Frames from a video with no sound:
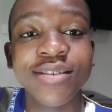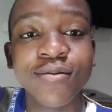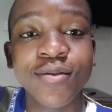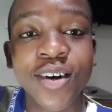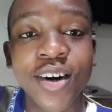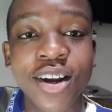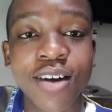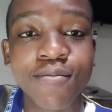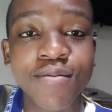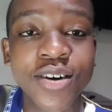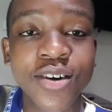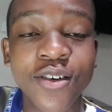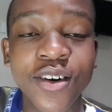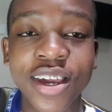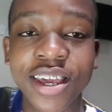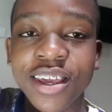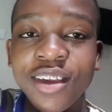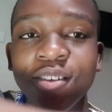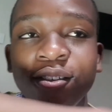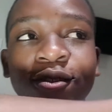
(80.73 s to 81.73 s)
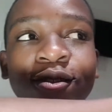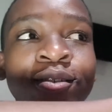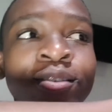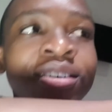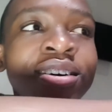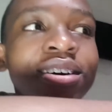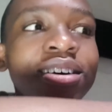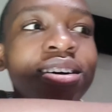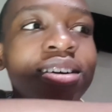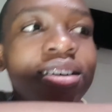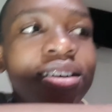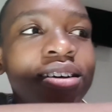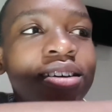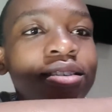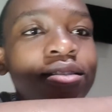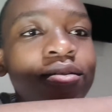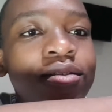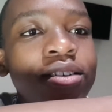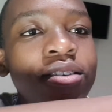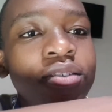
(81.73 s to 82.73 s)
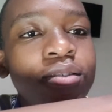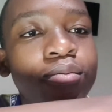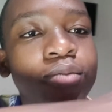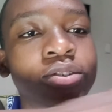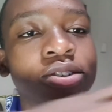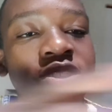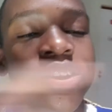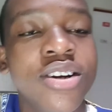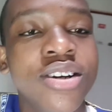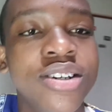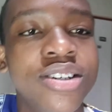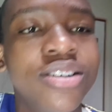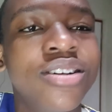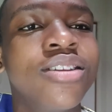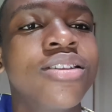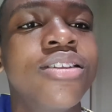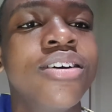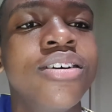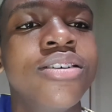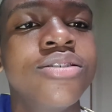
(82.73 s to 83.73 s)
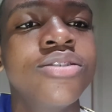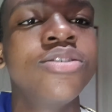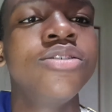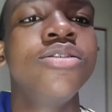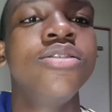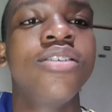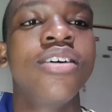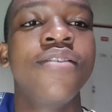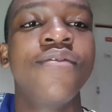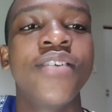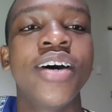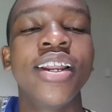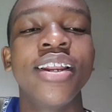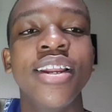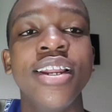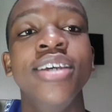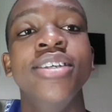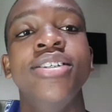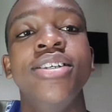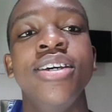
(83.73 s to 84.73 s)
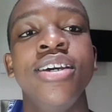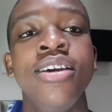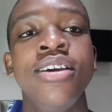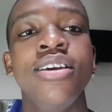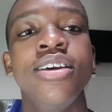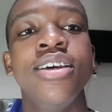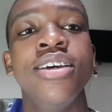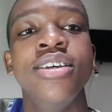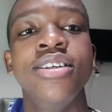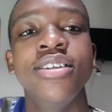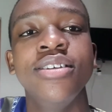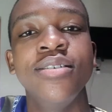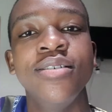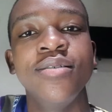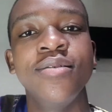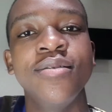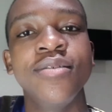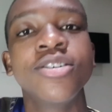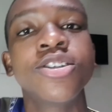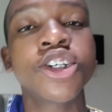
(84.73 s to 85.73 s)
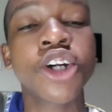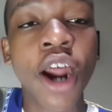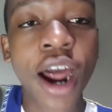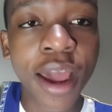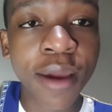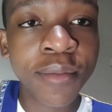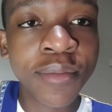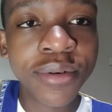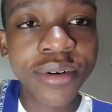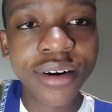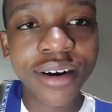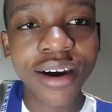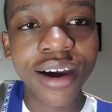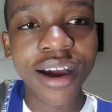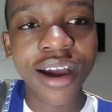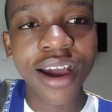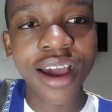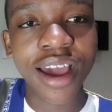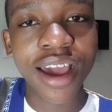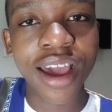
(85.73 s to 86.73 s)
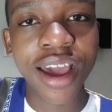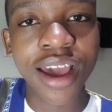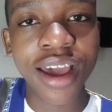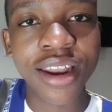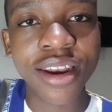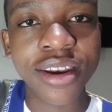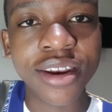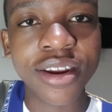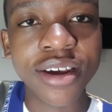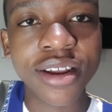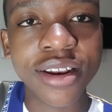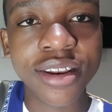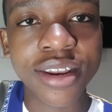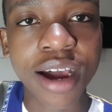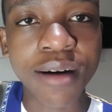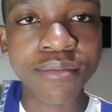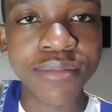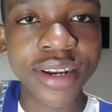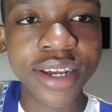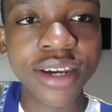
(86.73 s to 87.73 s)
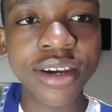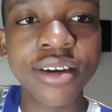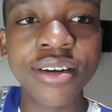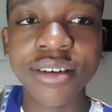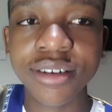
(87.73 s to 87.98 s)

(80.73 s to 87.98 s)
we're gonna be cooking, you know, one of the most traditional things you can find in SA is eh, tribe and dumpling